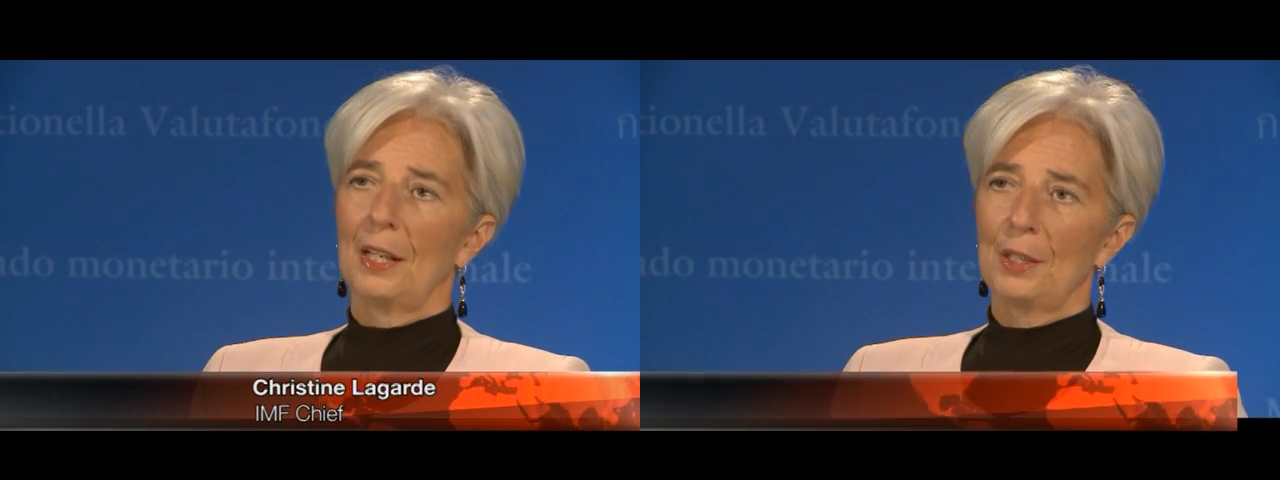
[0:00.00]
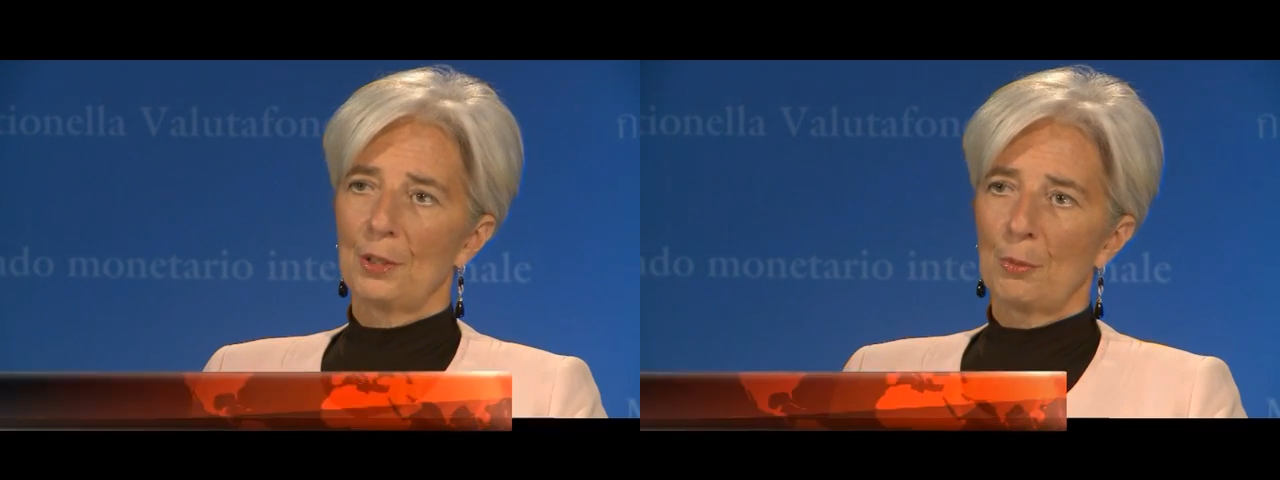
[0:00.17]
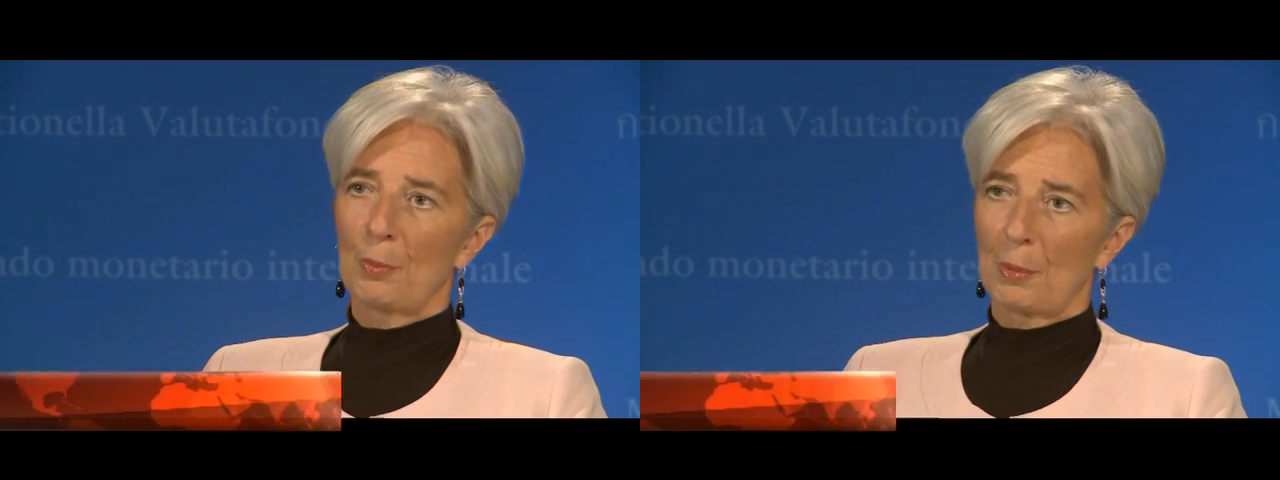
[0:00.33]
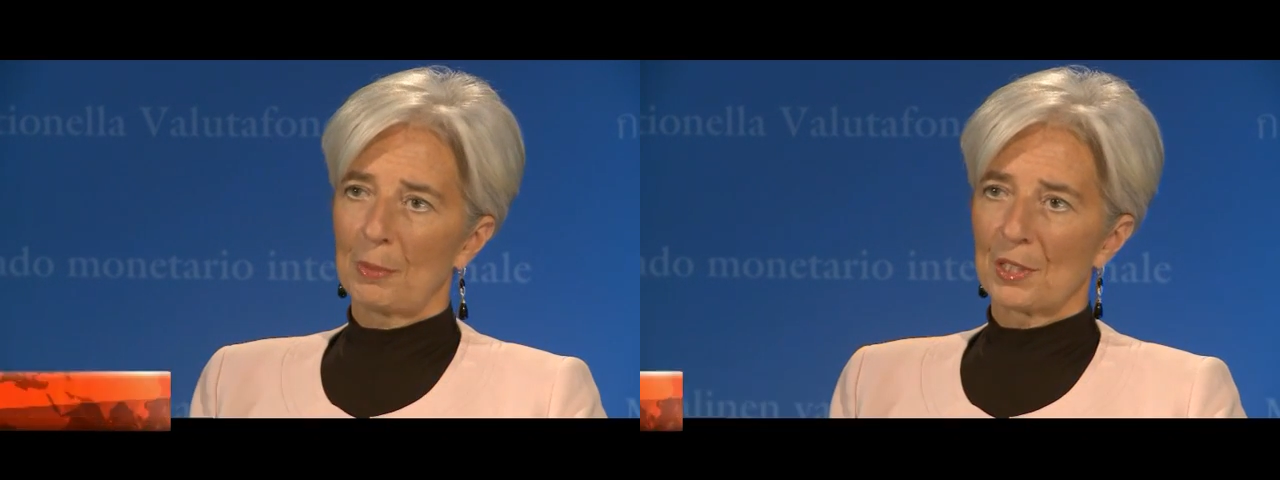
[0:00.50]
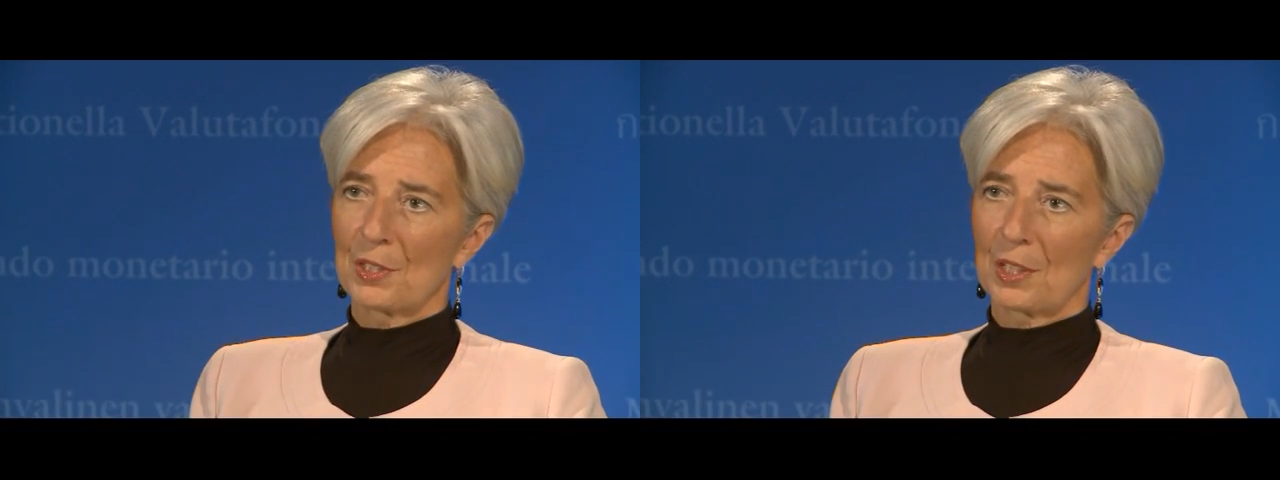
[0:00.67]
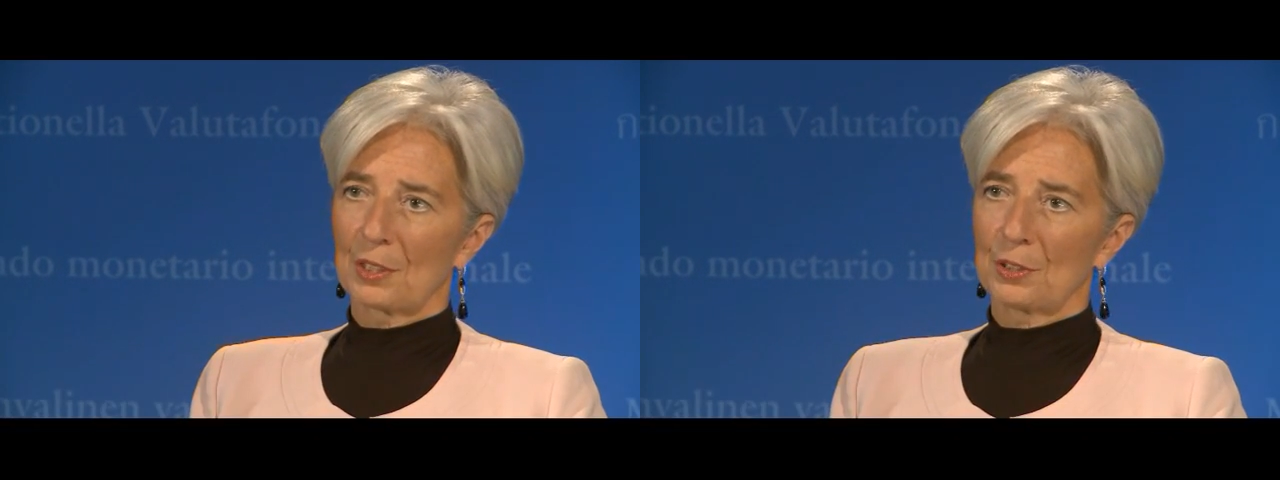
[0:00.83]
and the
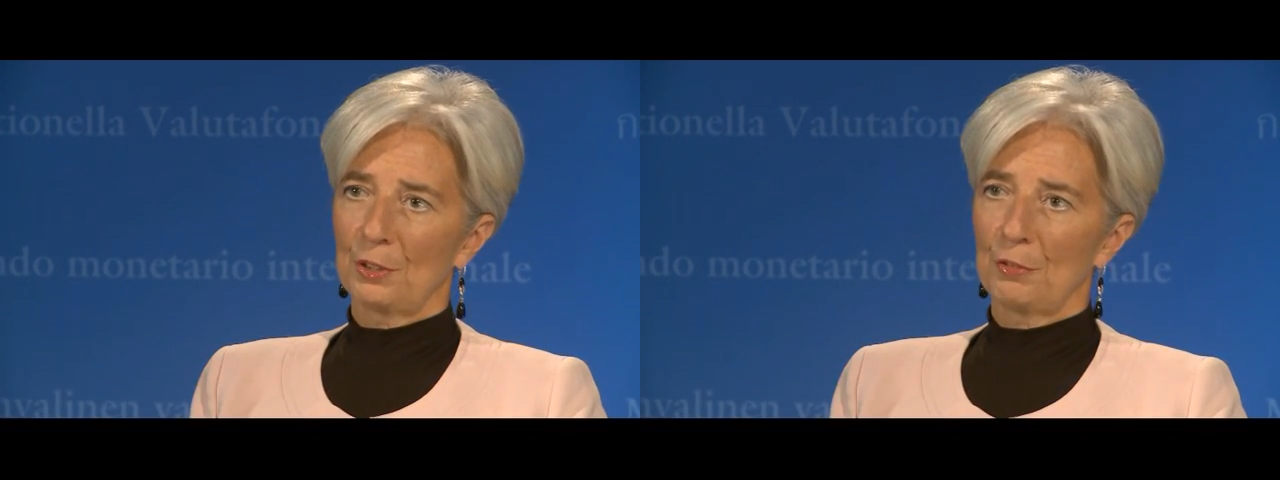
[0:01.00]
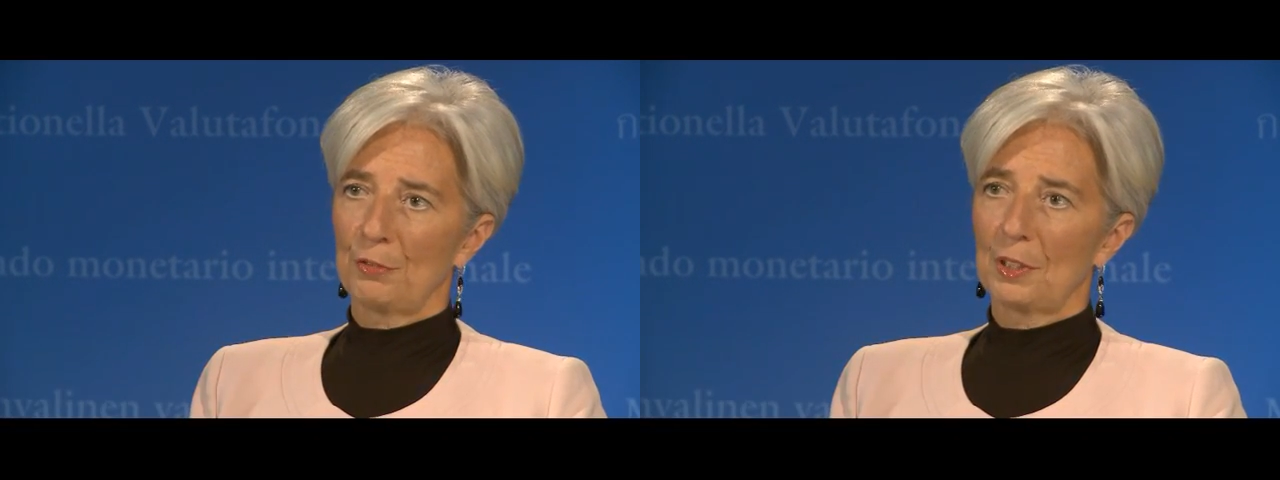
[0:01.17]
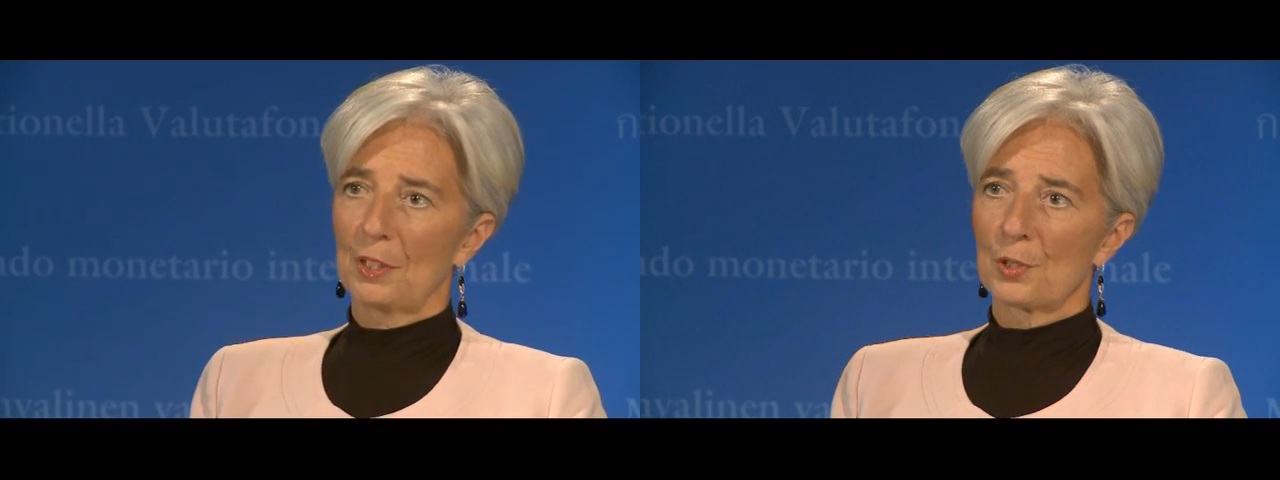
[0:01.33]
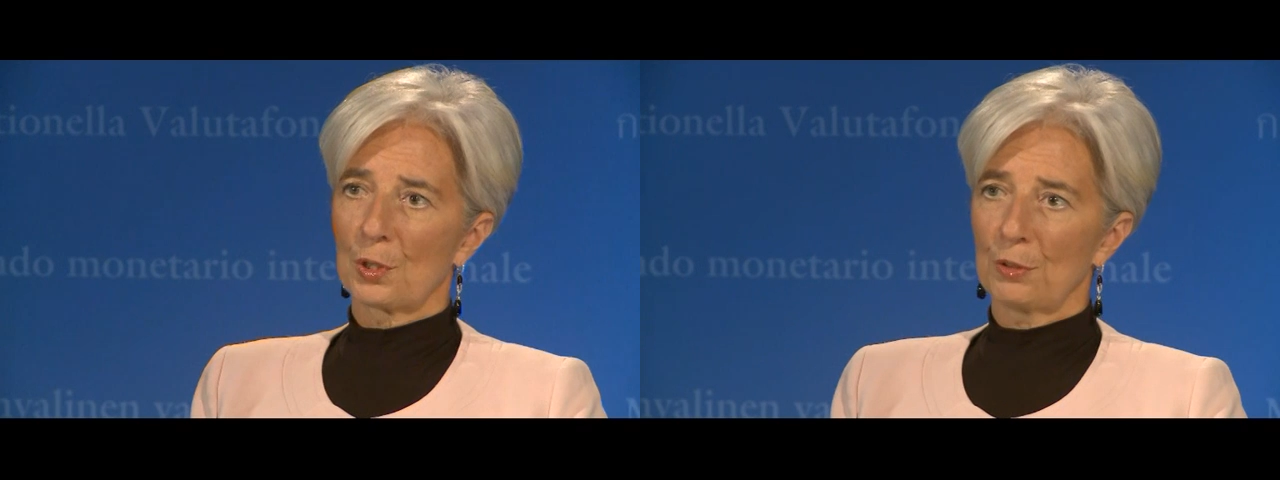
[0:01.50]
public sector feels